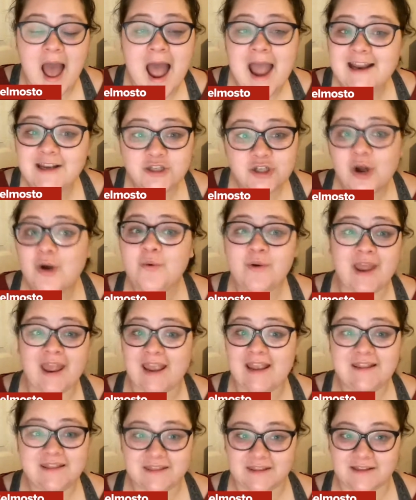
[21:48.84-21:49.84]
I don't
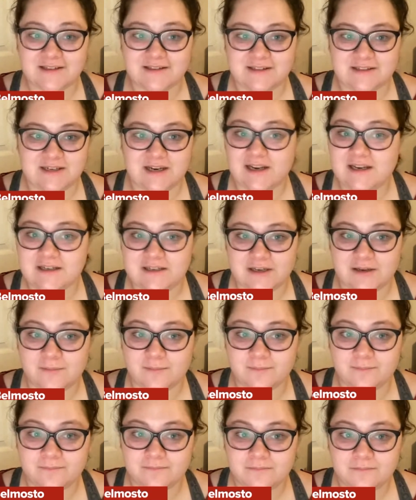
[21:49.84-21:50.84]
hate this
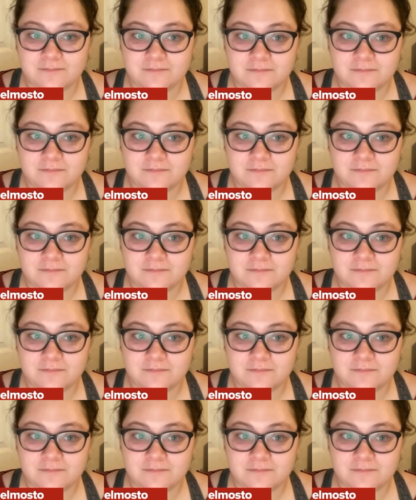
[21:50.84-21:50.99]
tandem.